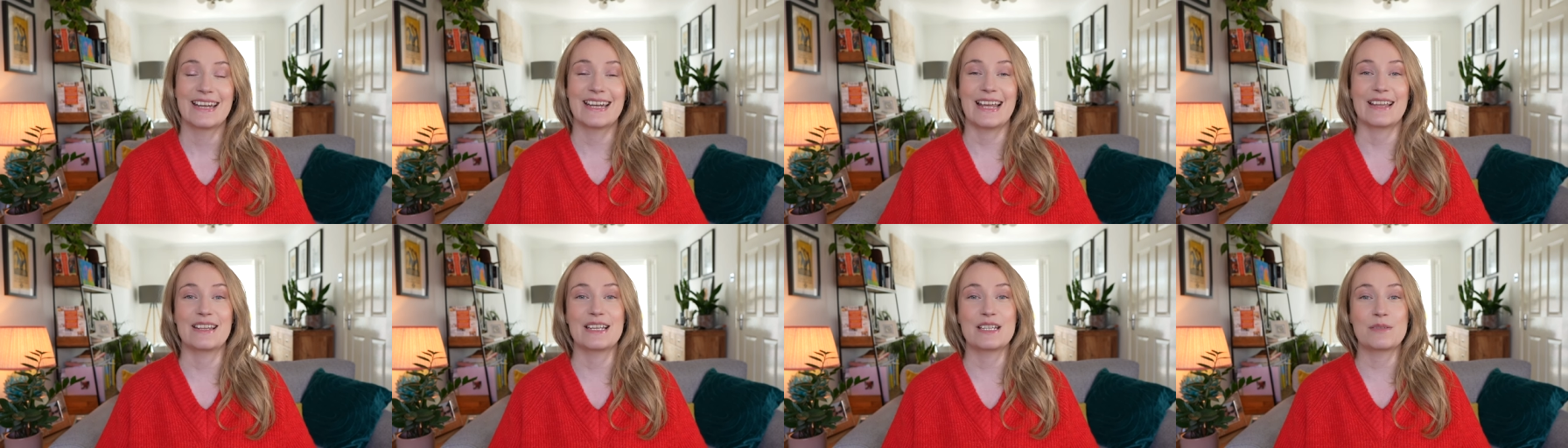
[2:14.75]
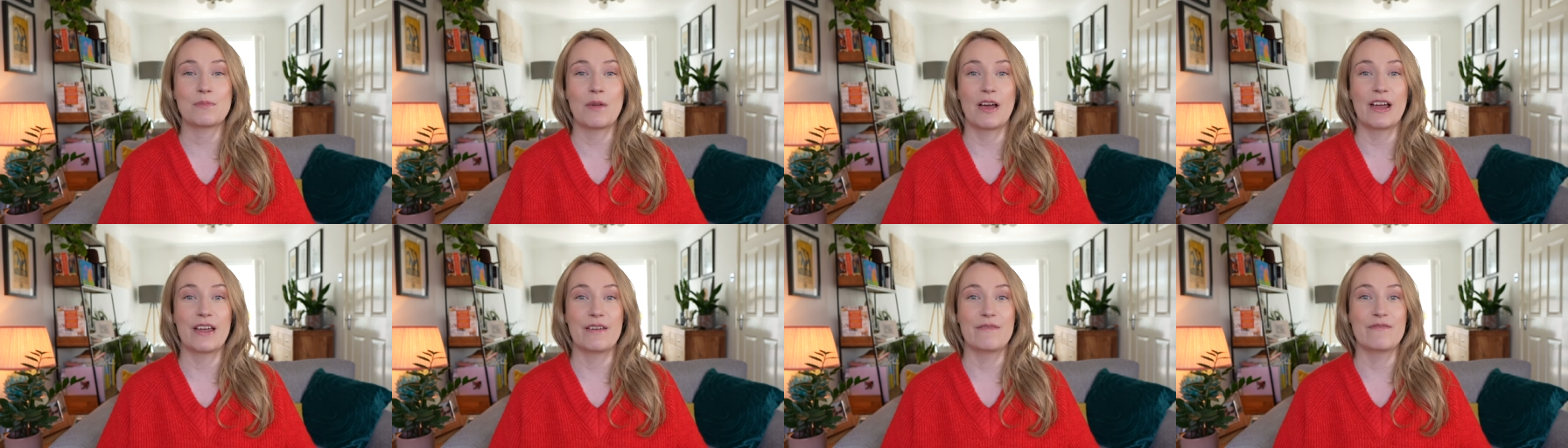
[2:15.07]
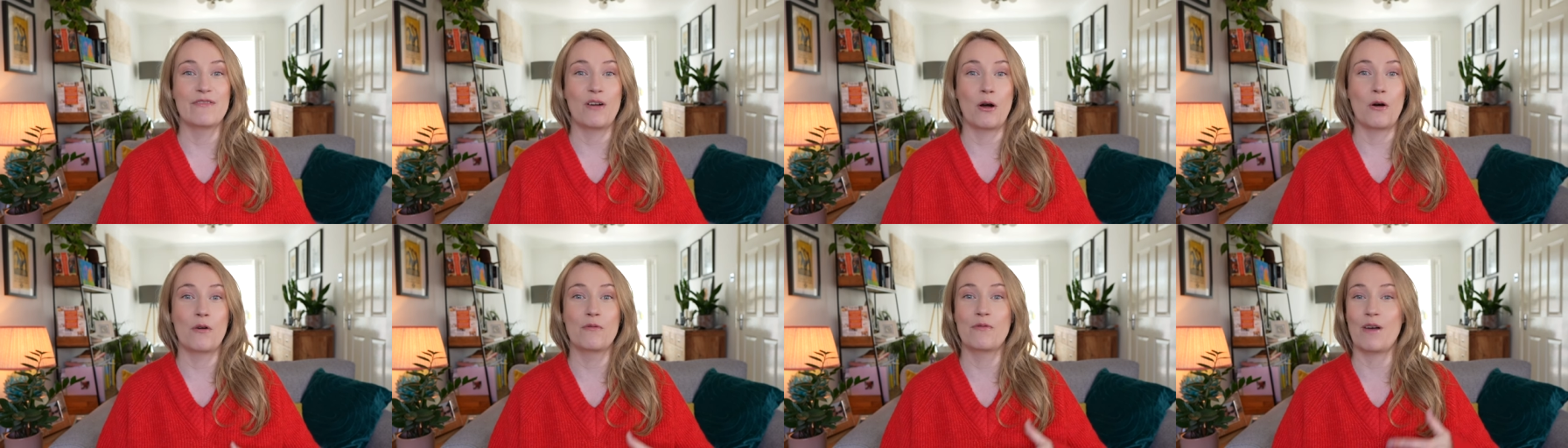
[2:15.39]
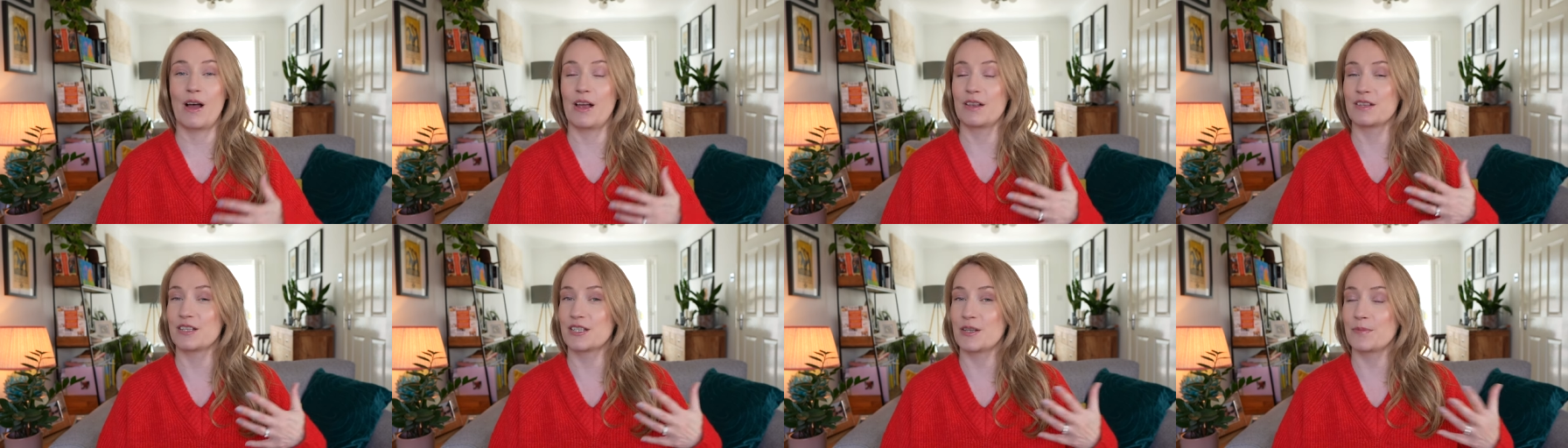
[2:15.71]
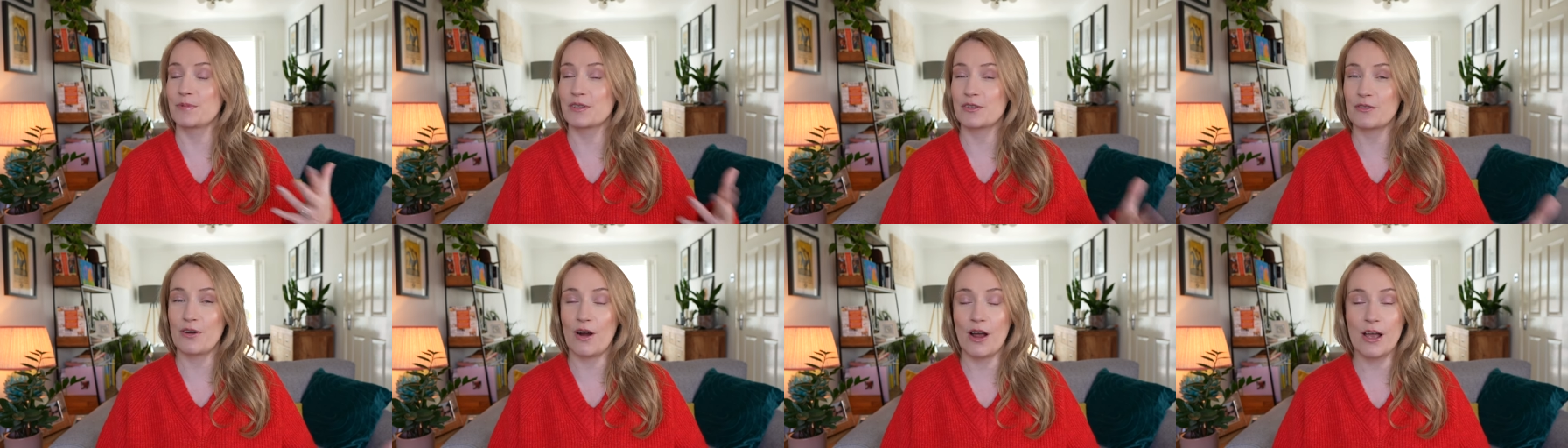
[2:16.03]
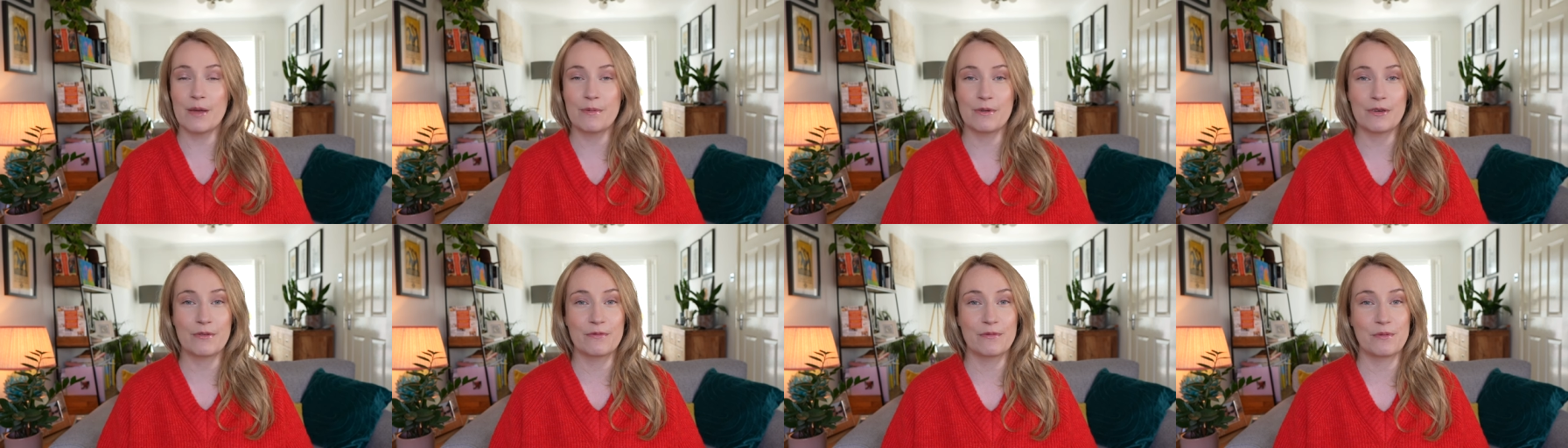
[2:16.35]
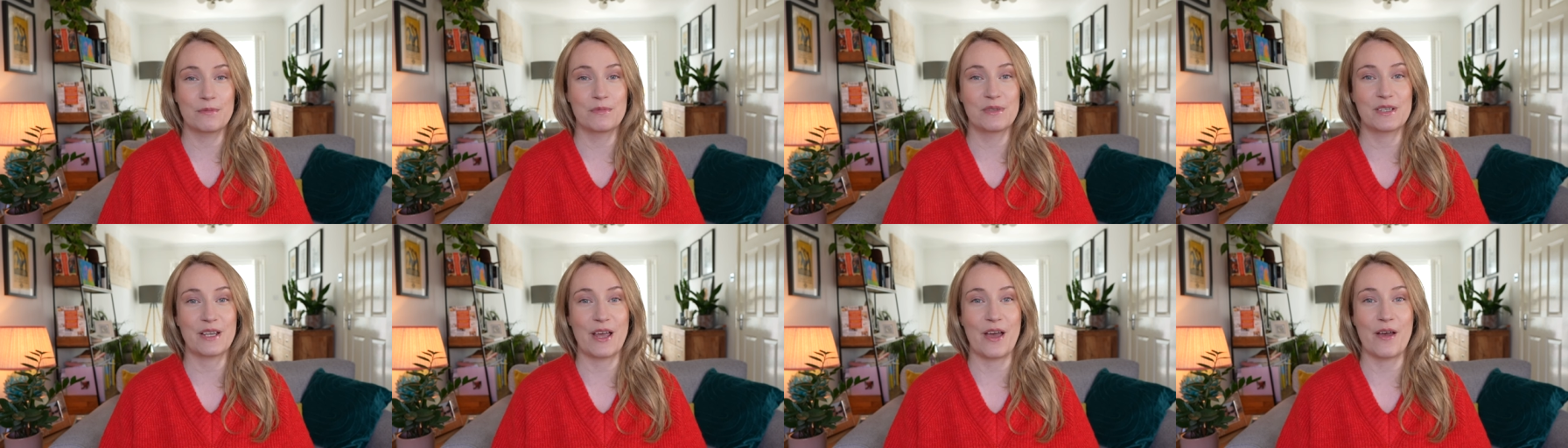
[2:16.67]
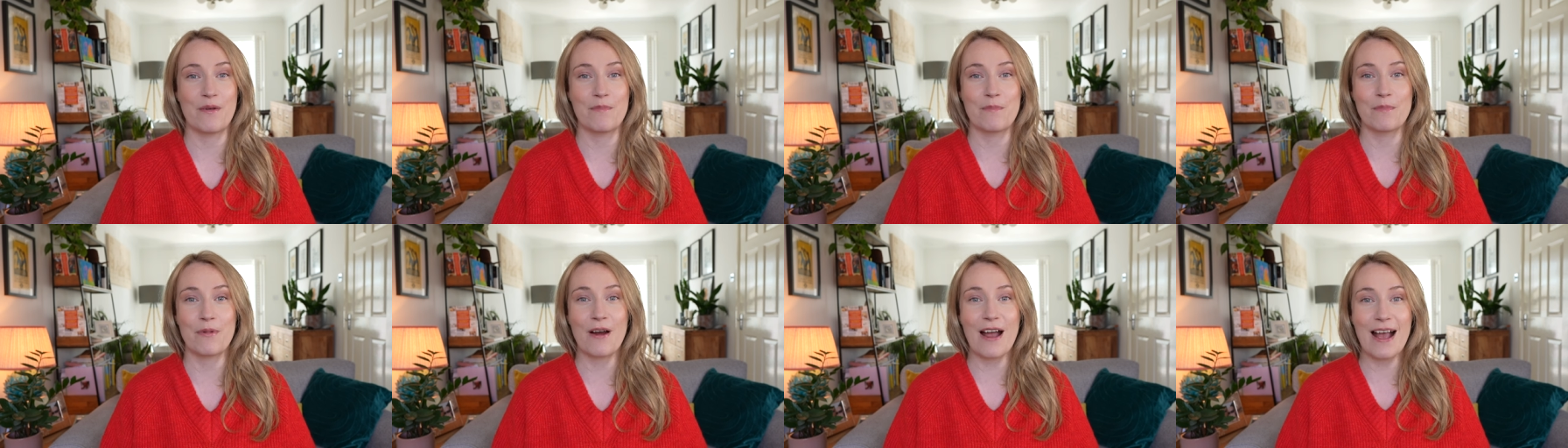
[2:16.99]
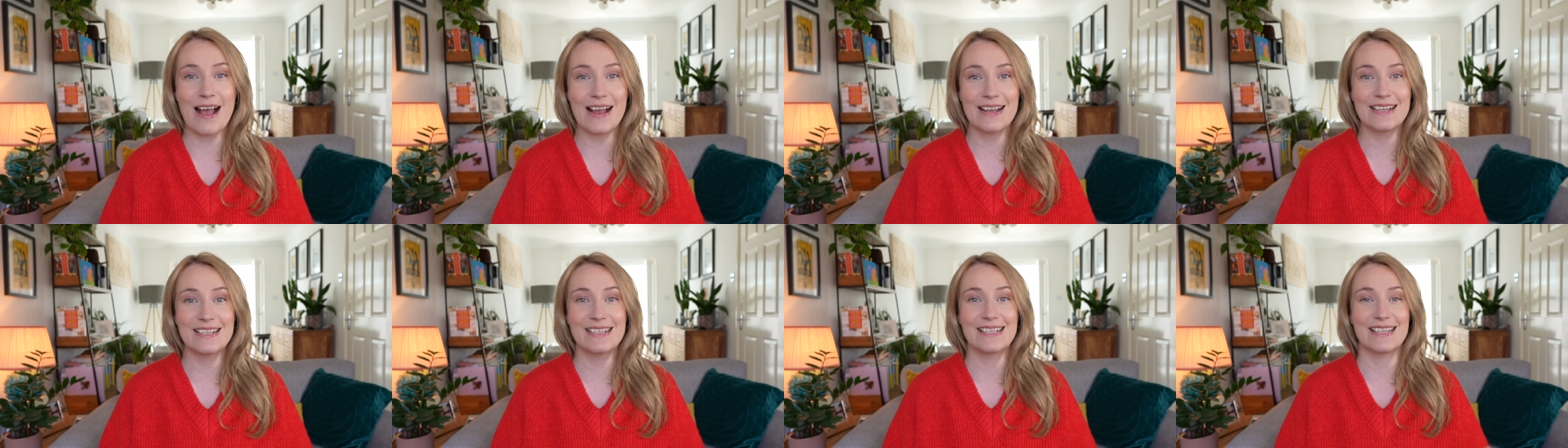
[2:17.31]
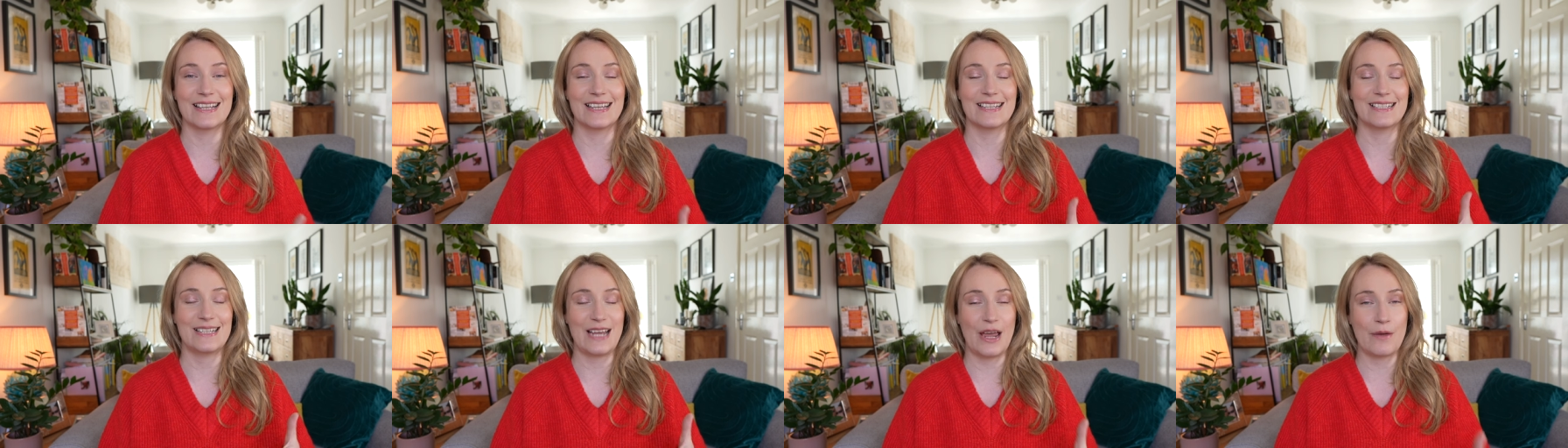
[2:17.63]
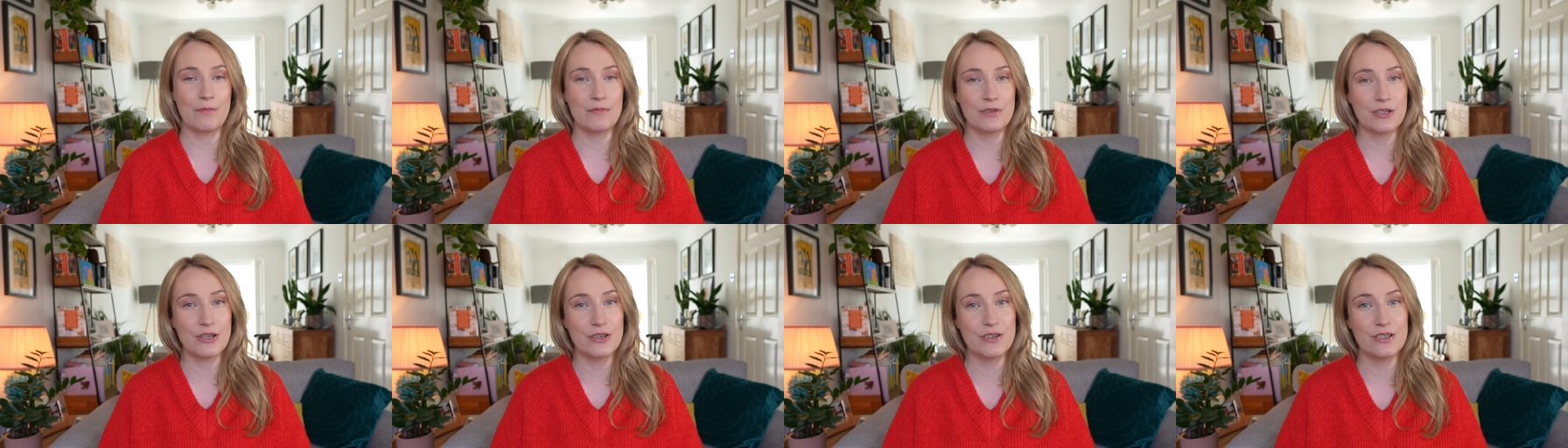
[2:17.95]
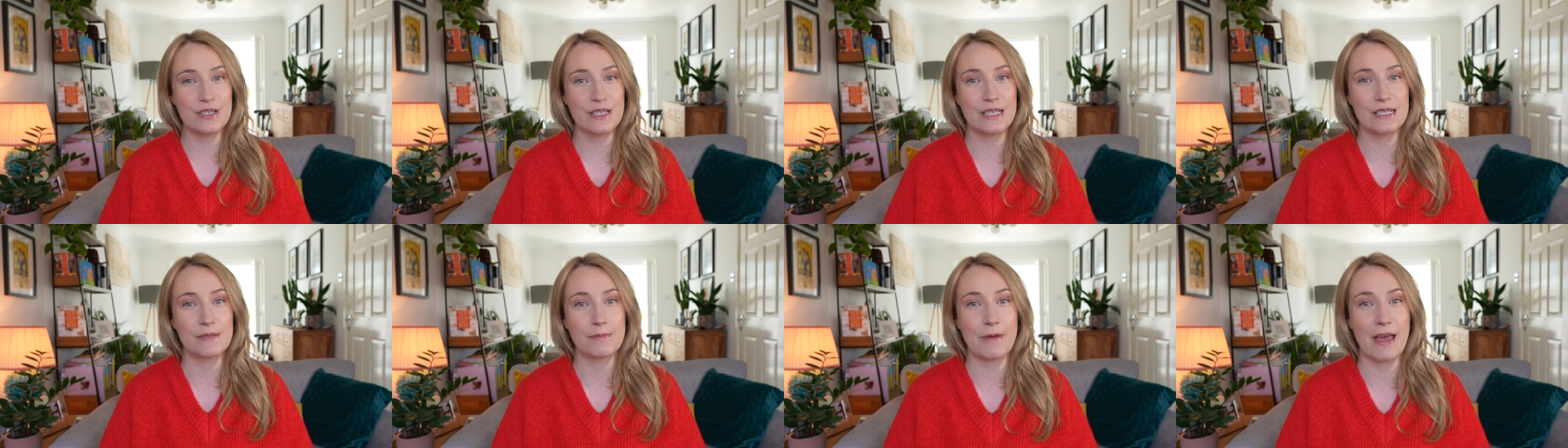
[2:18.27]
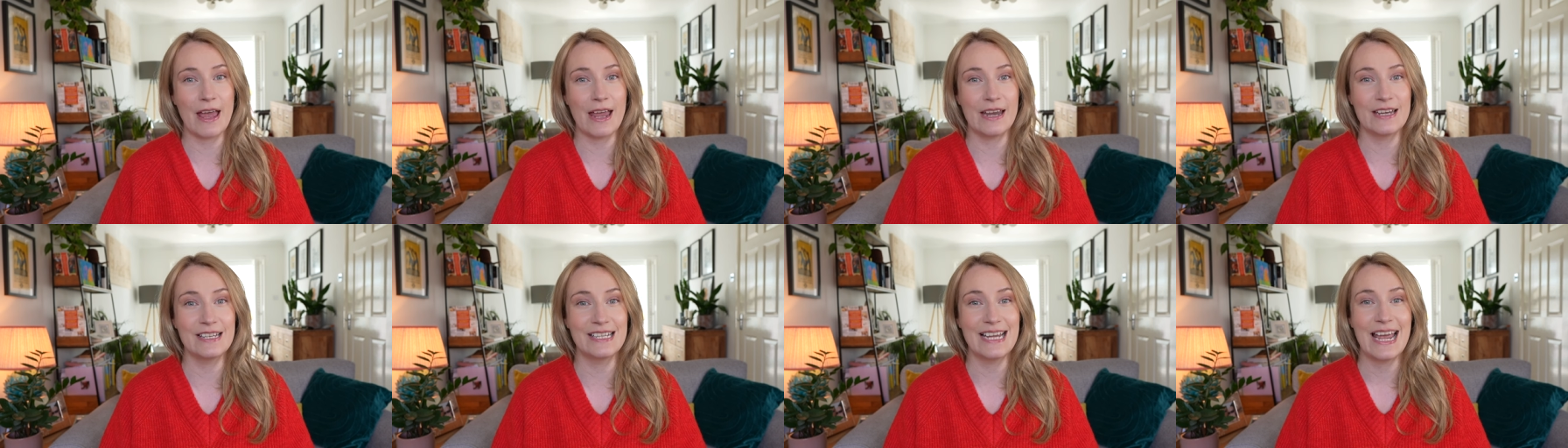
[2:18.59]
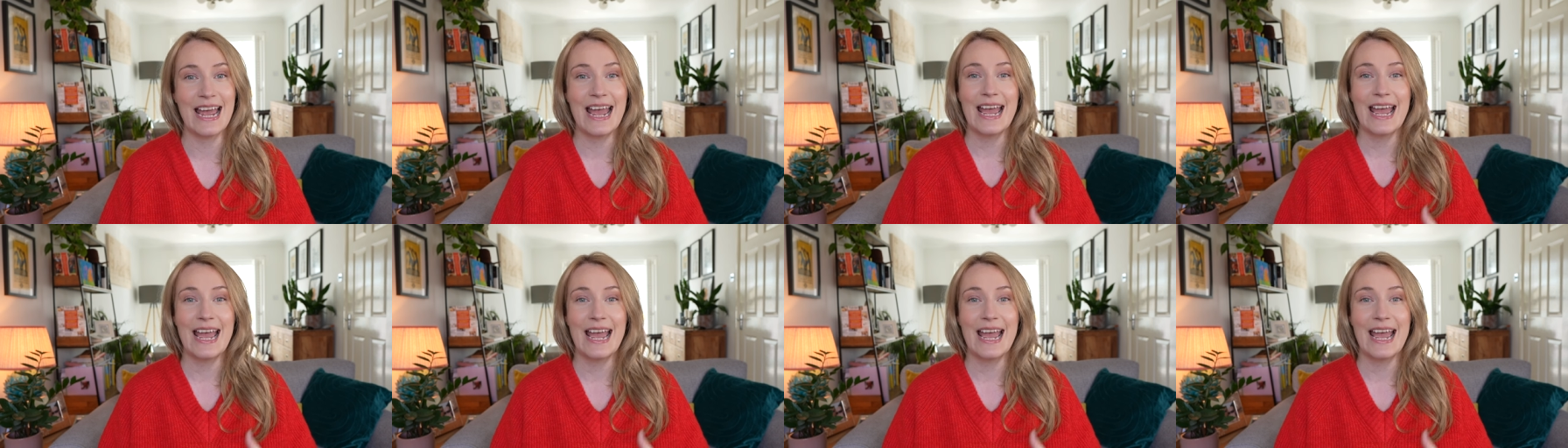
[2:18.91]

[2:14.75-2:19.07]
Now this might involve unsubscribing from certain brands that tempt you to spend.